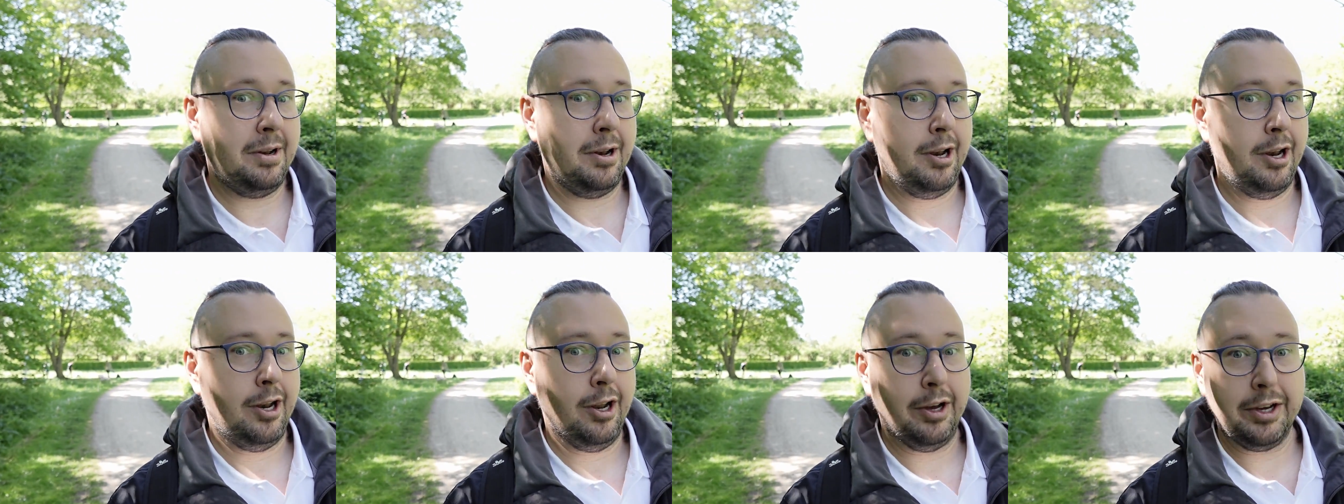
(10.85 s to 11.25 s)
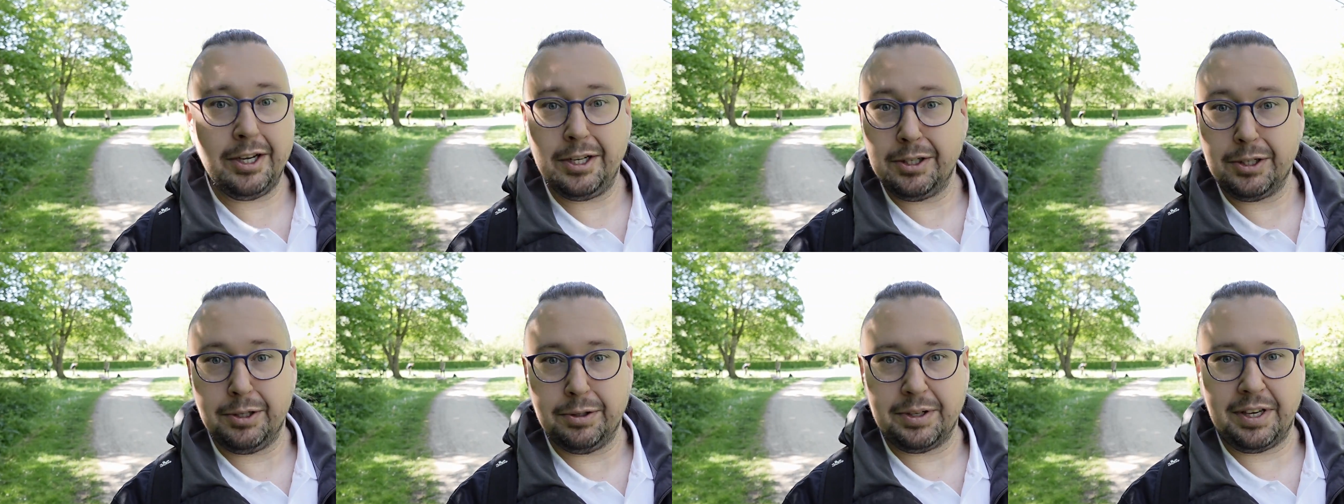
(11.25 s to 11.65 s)

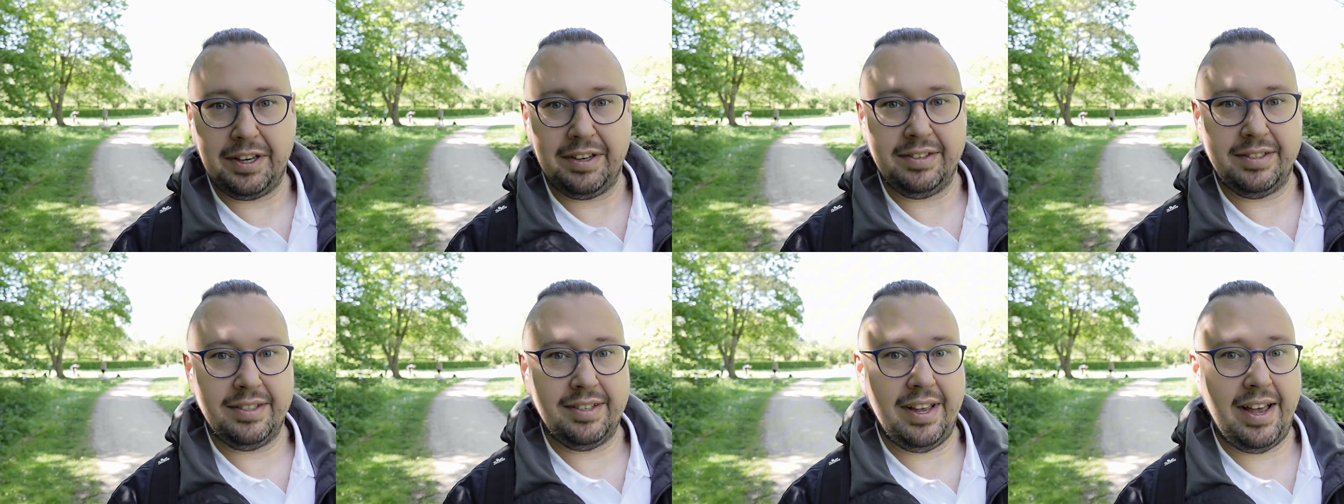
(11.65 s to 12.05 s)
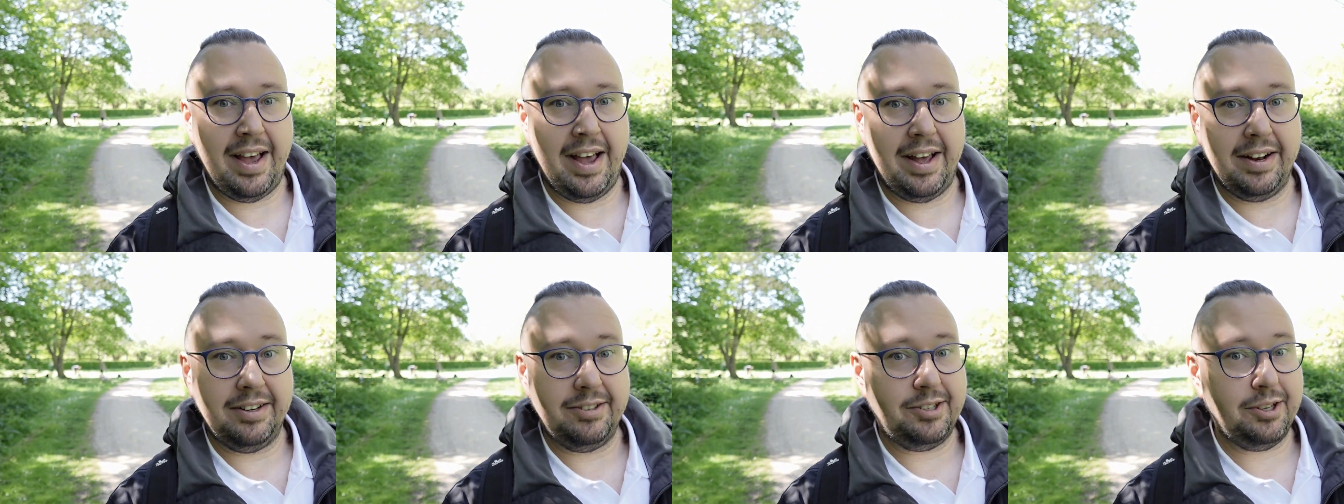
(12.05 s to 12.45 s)
login cookies
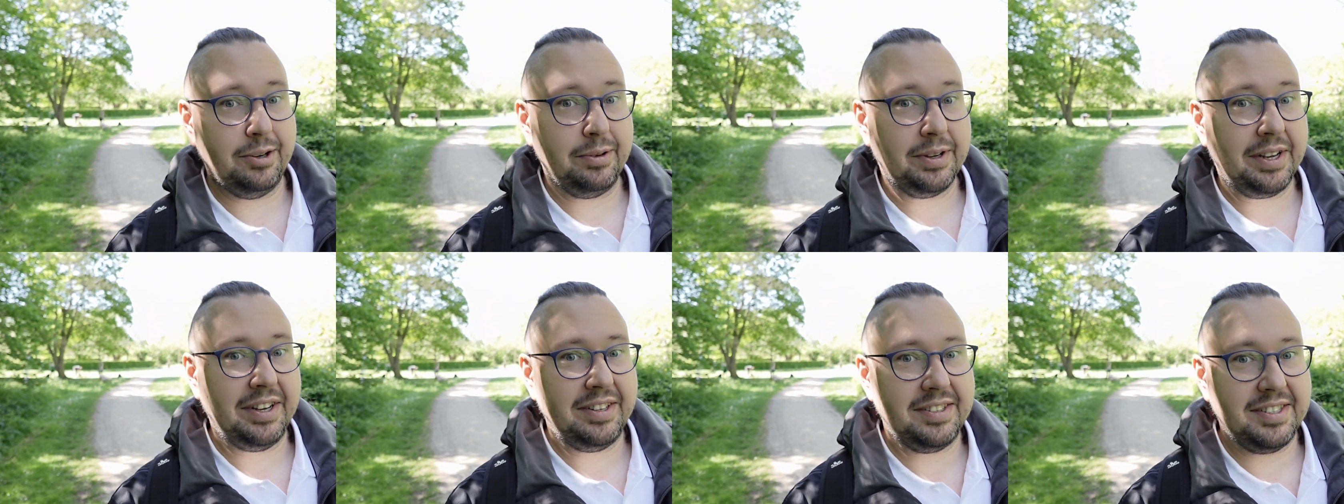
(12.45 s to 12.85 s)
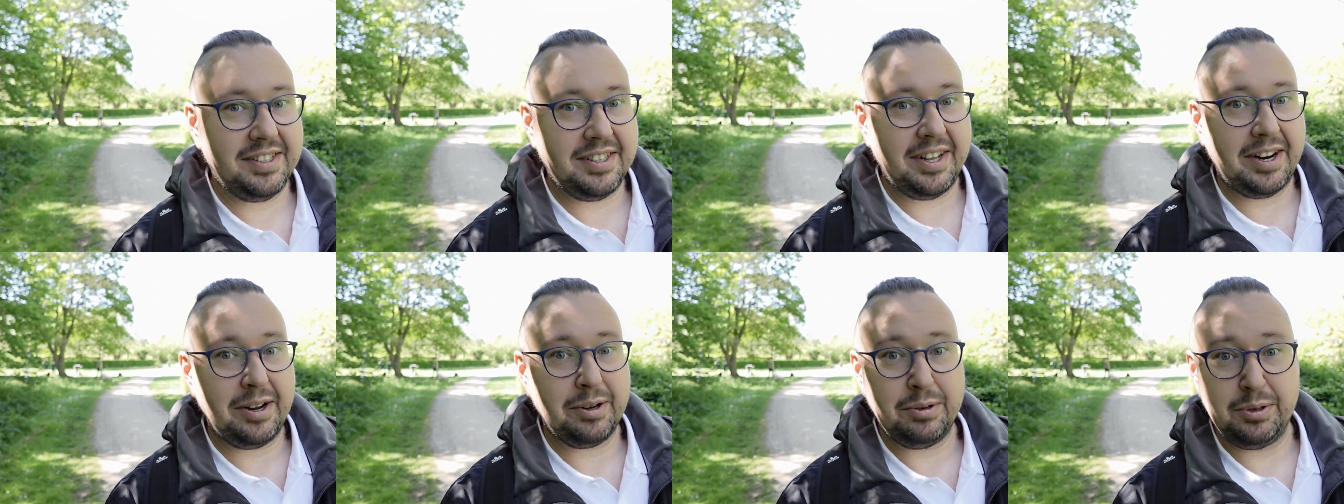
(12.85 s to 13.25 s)
and tokens
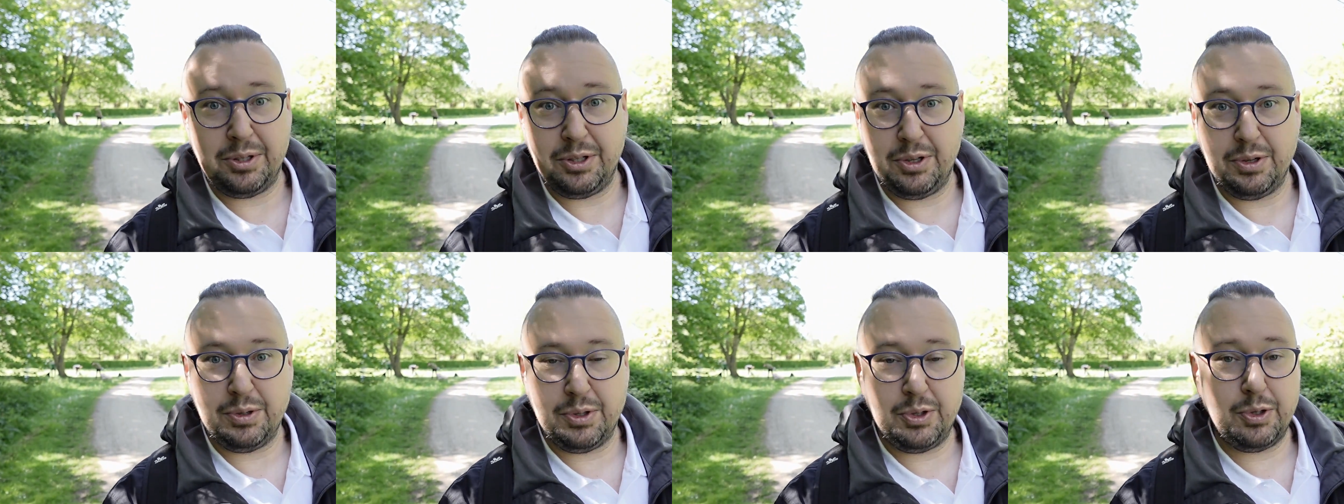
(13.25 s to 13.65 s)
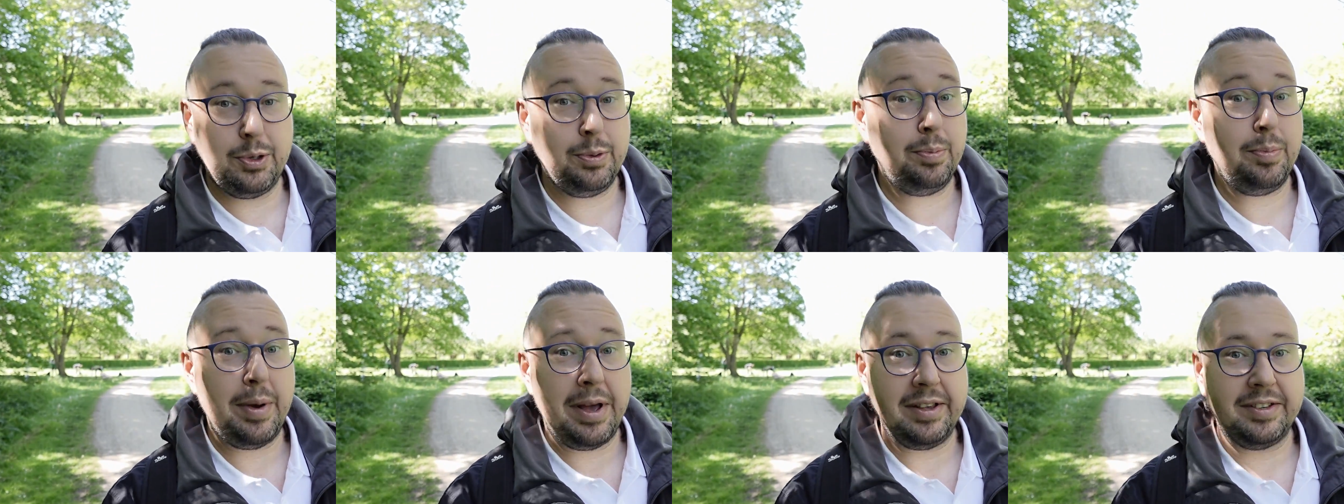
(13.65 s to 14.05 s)
that I could use
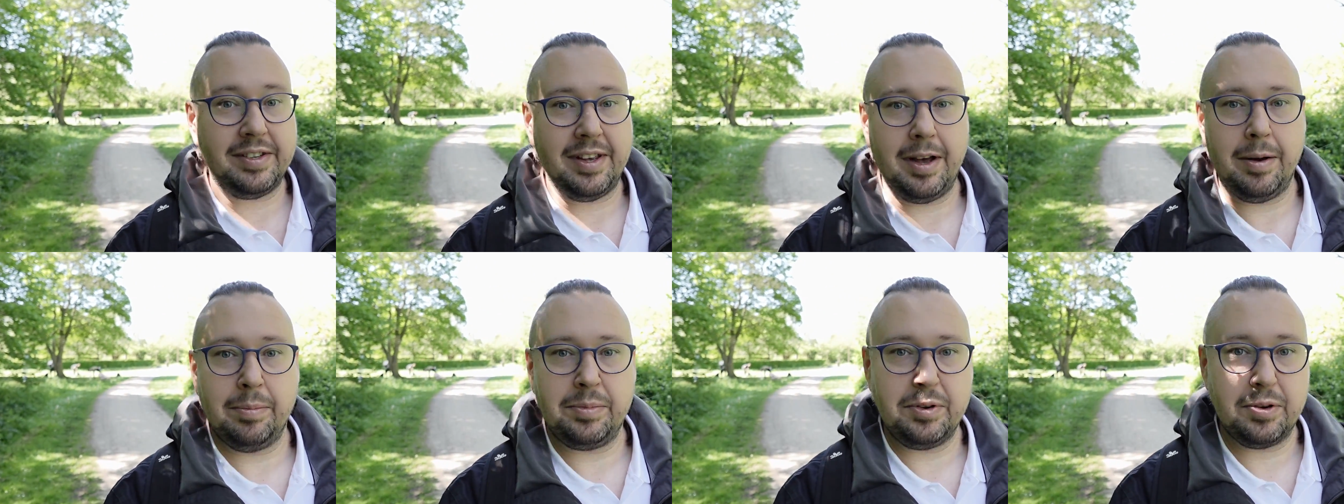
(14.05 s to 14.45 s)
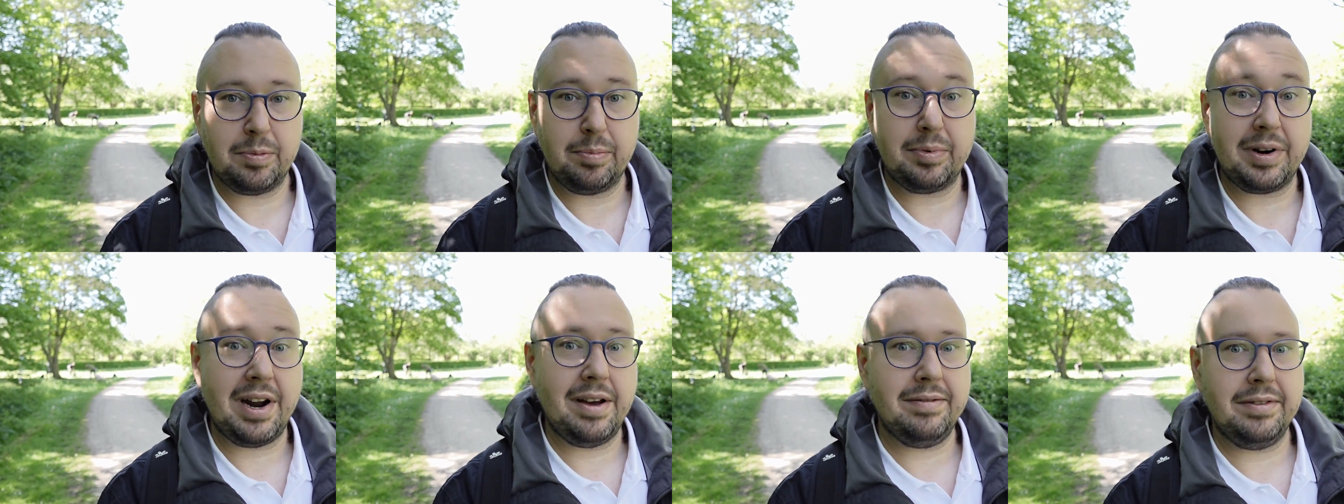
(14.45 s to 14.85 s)
to mess up your
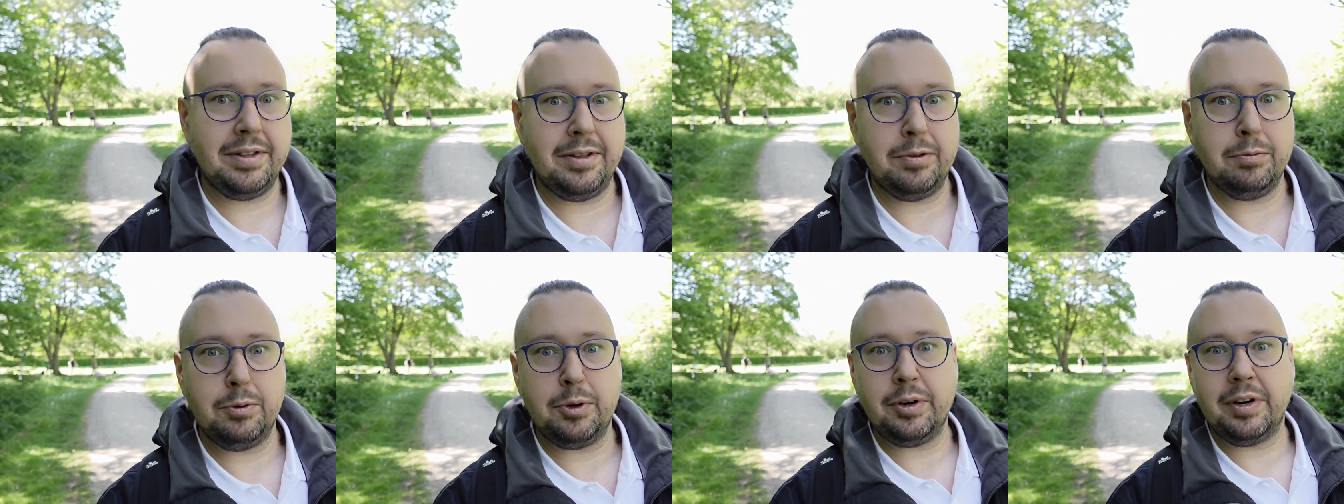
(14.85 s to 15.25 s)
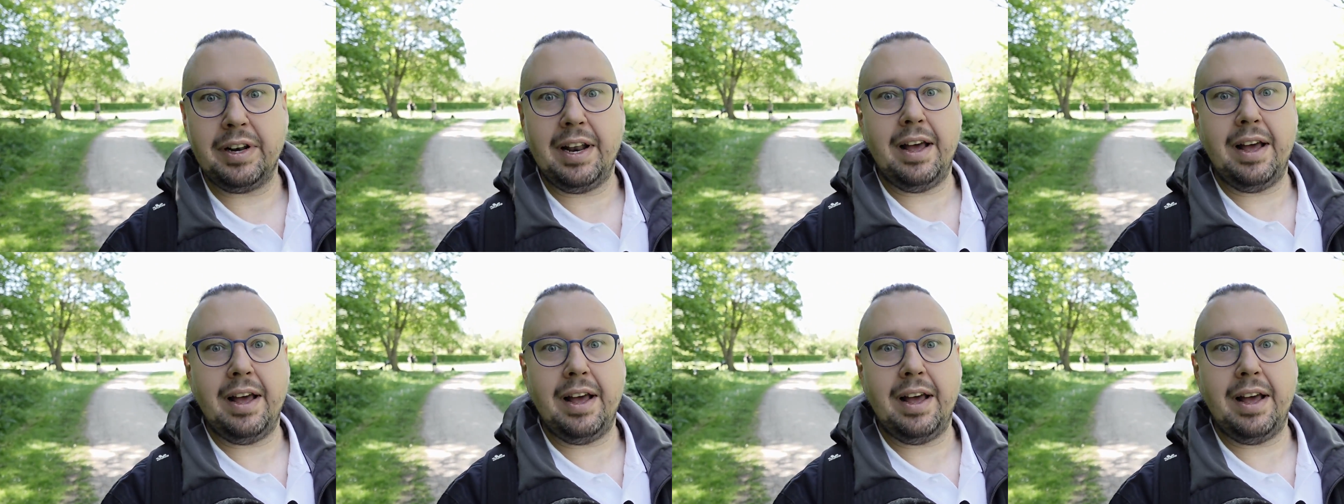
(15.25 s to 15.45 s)
private and work